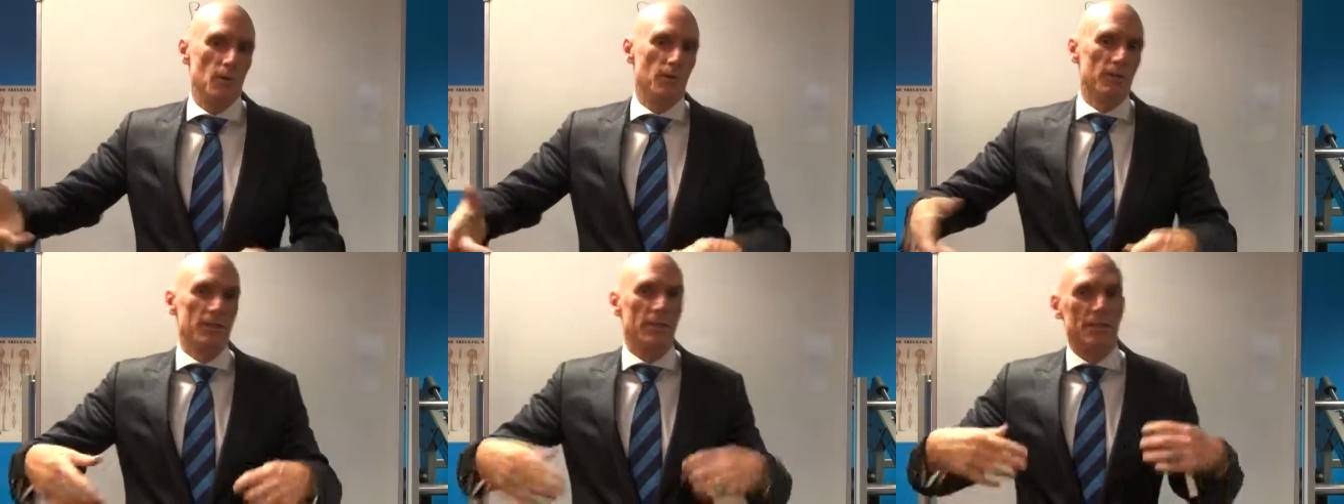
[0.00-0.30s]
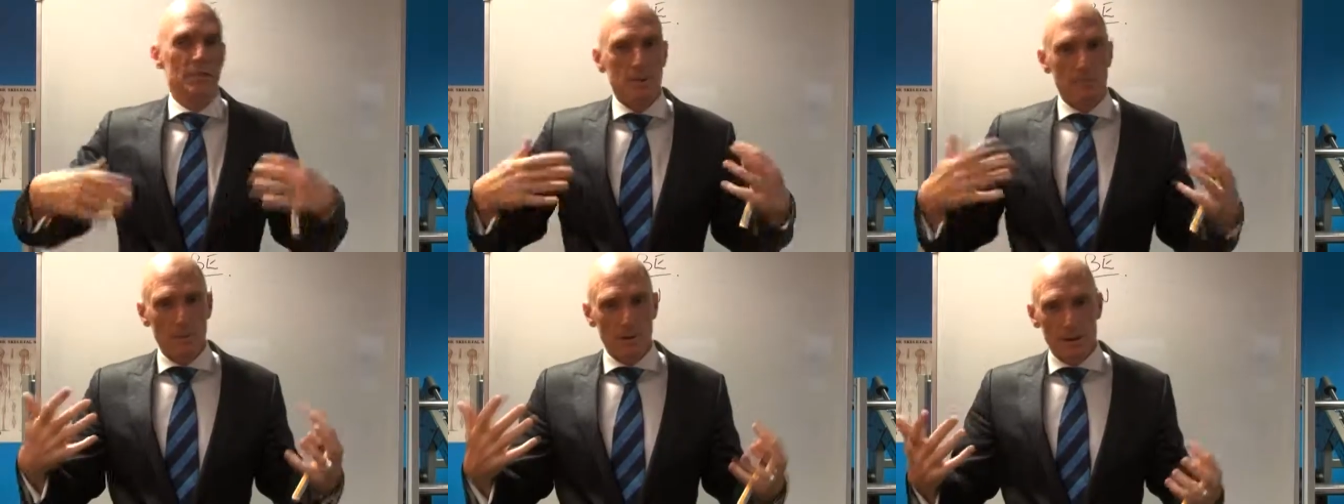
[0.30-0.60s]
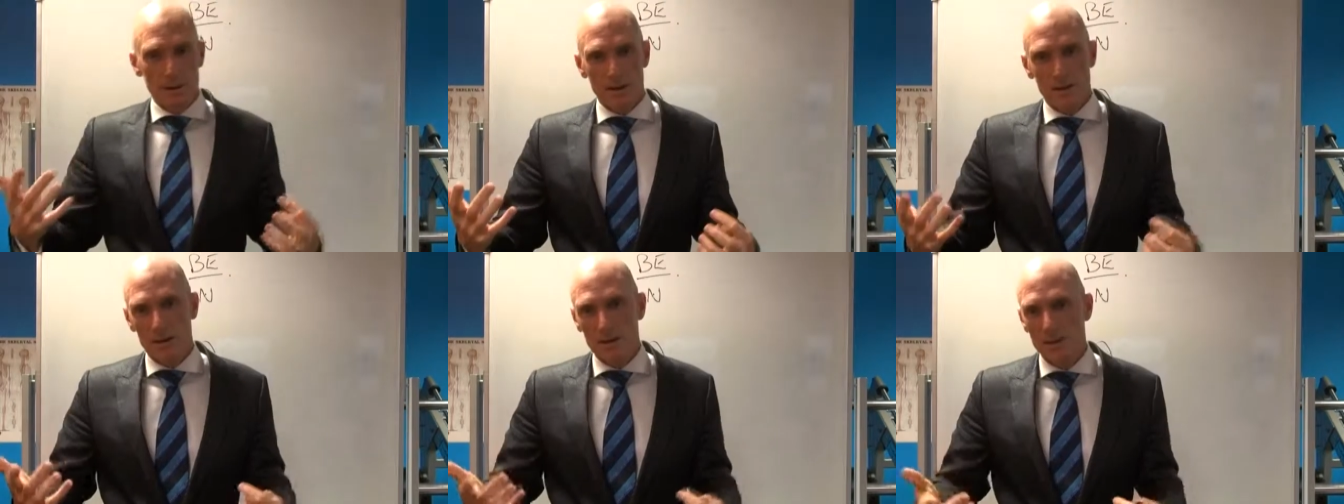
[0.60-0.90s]
with
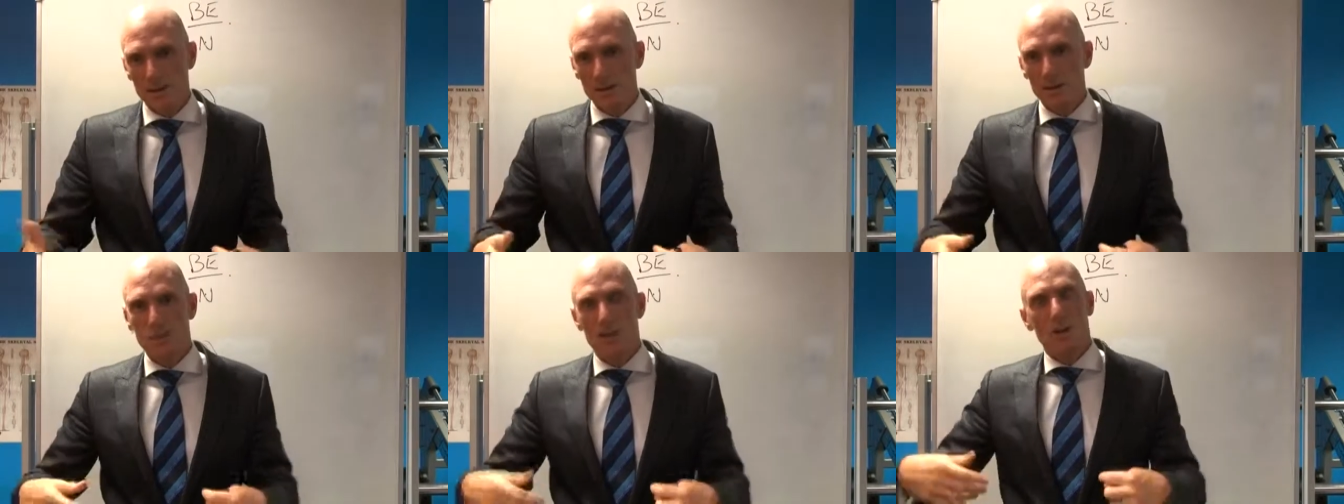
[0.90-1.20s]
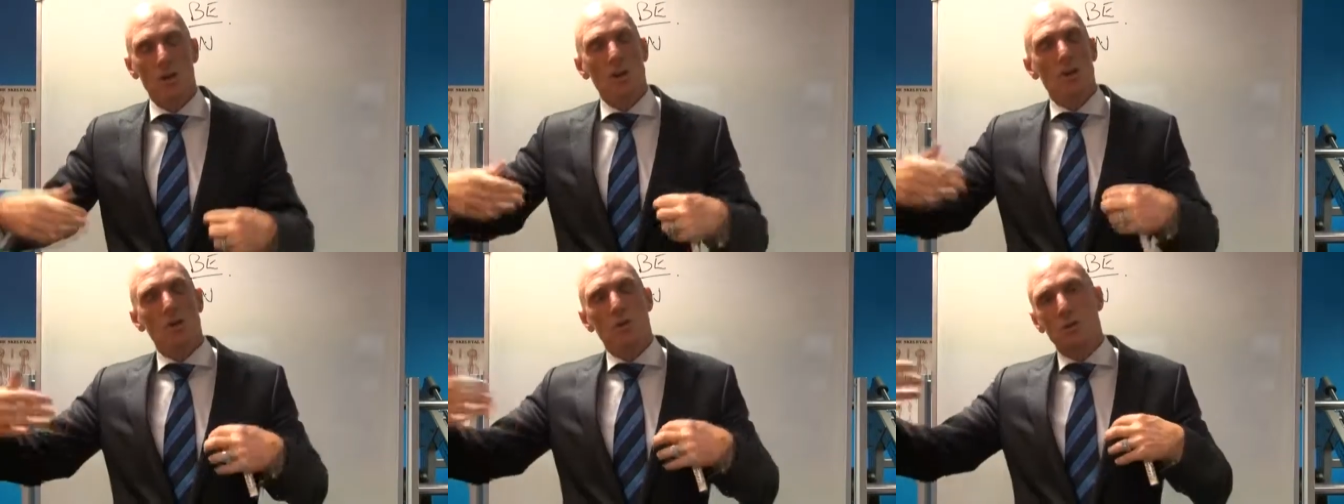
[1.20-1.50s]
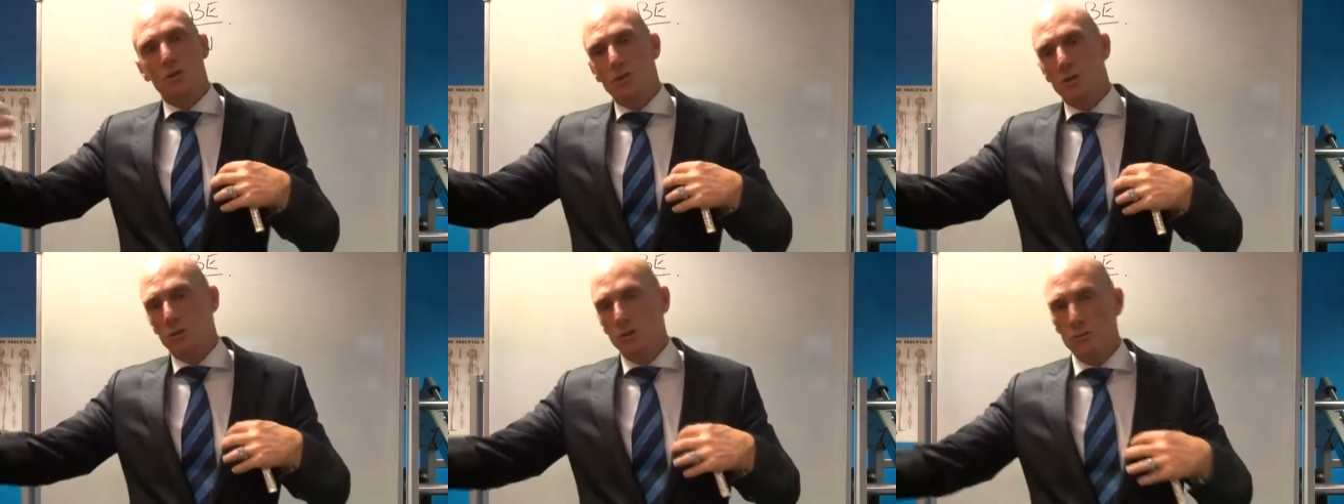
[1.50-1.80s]
disabilities
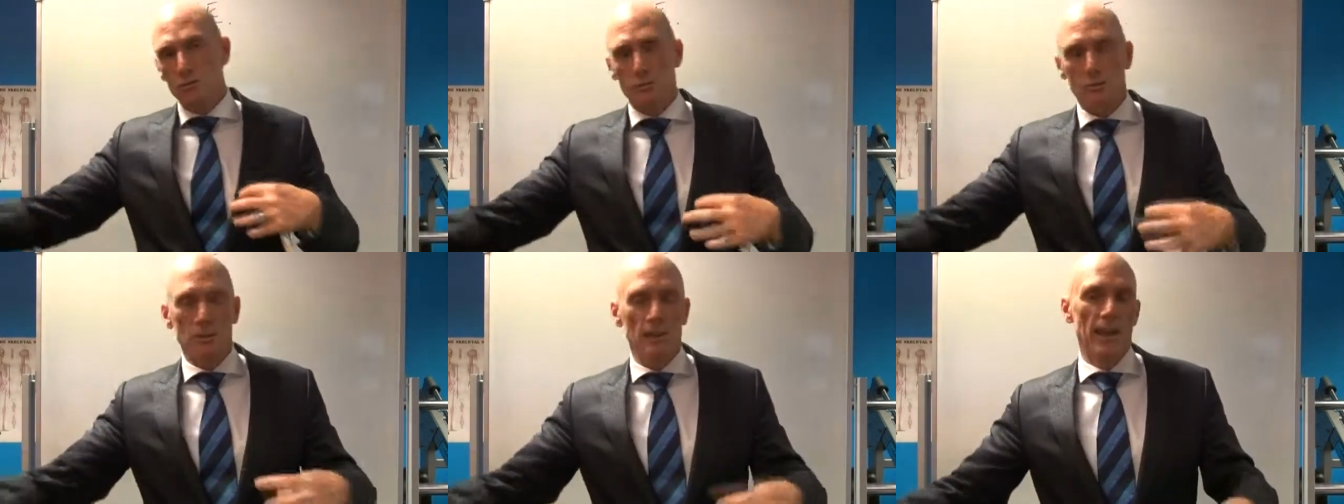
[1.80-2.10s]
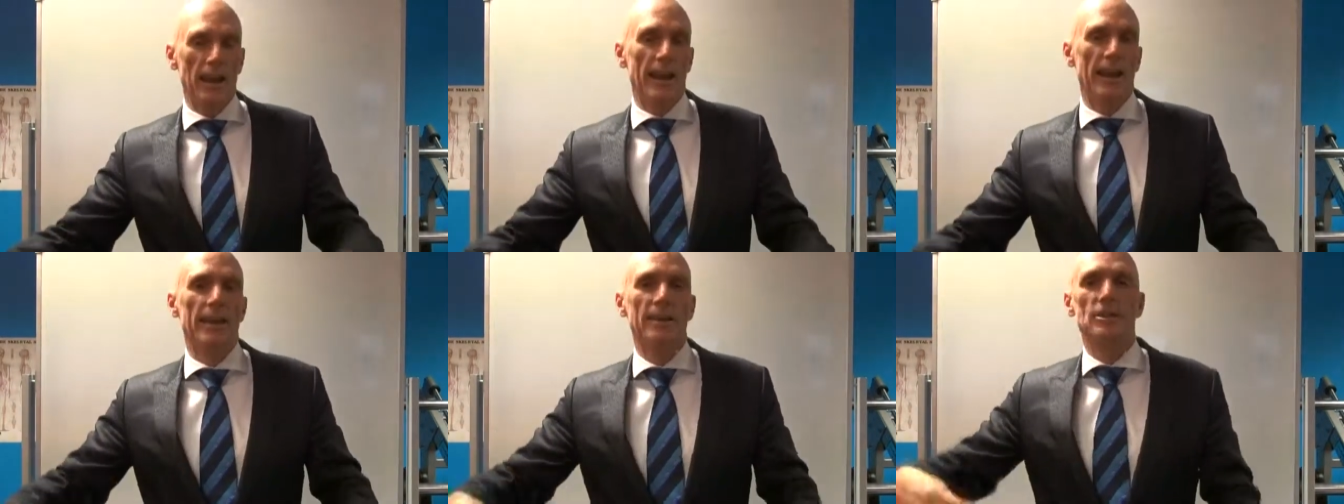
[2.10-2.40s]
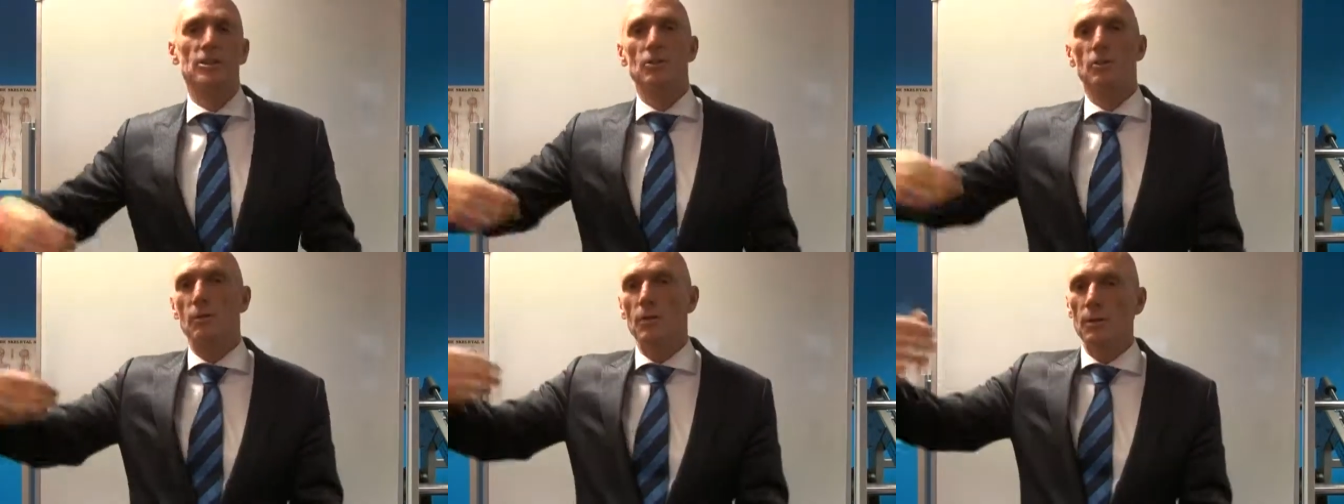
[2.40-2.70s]
or children with
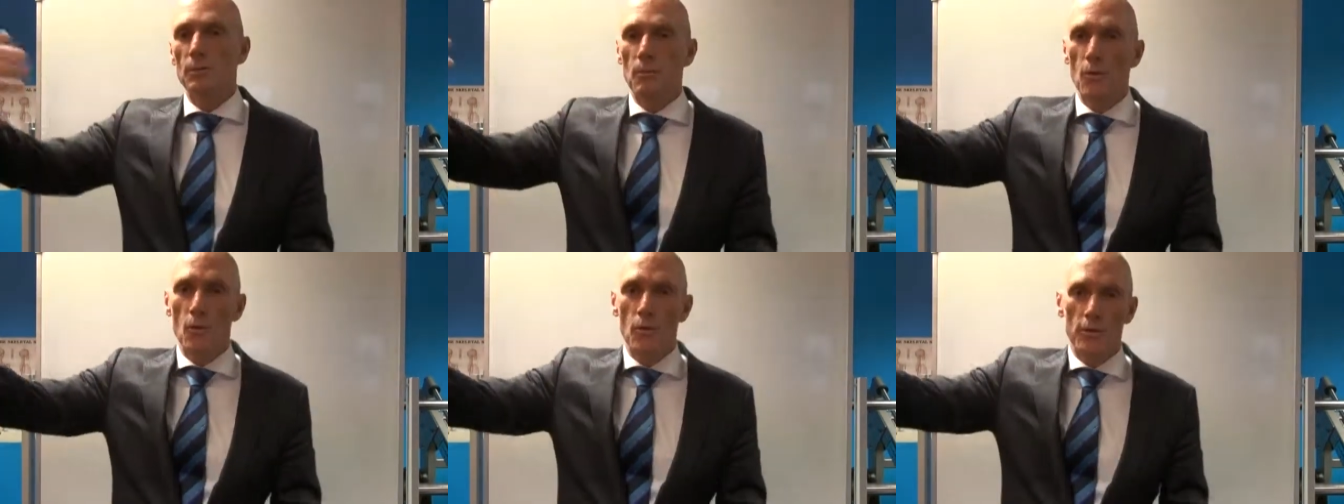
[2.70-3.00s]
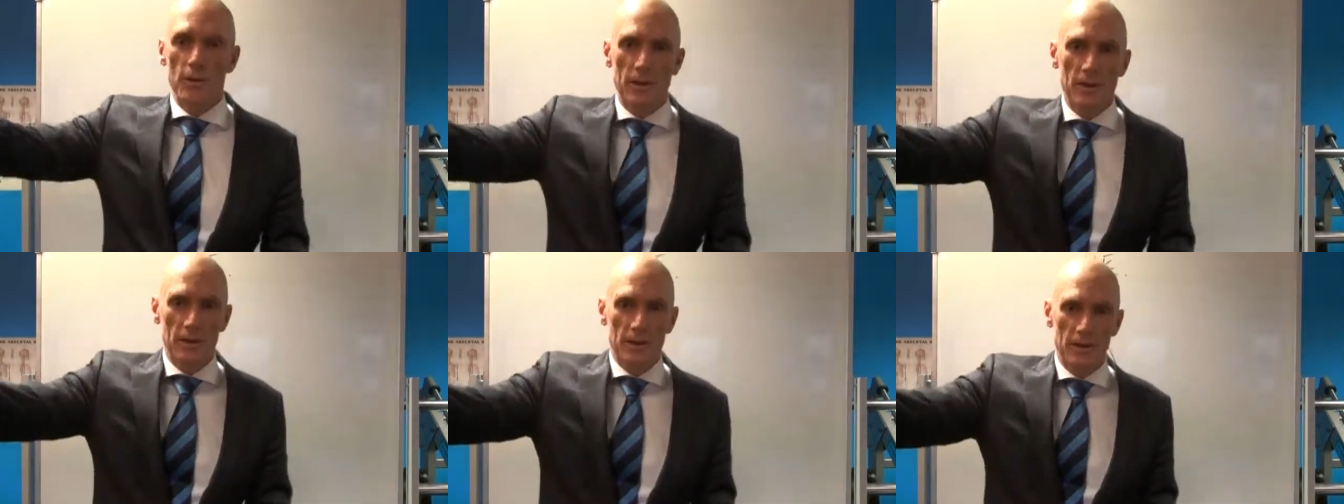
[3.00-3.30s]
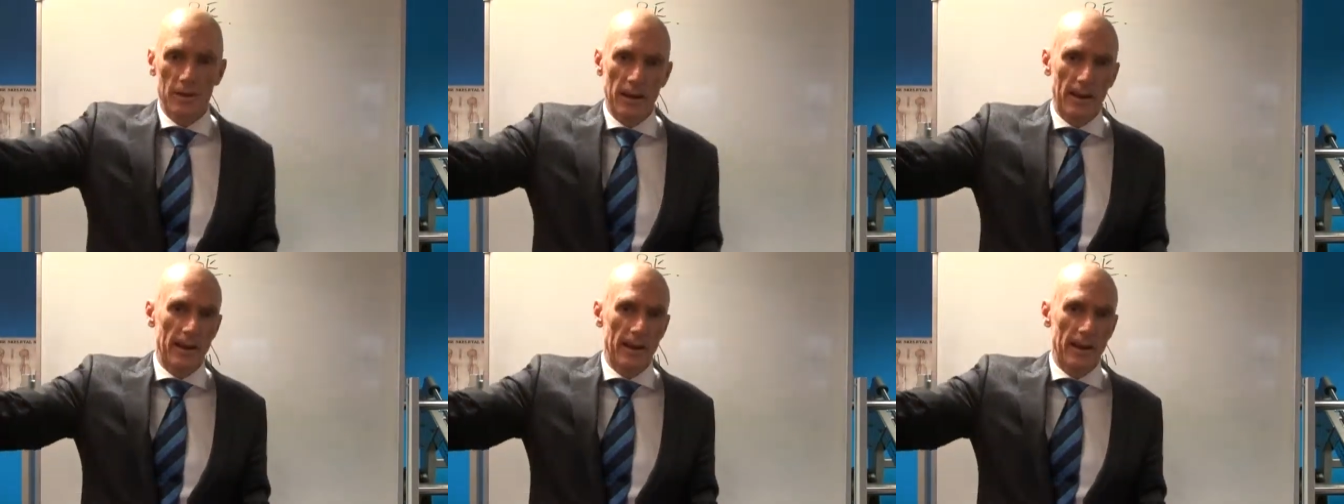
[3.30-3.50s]
cancer or you're born in a,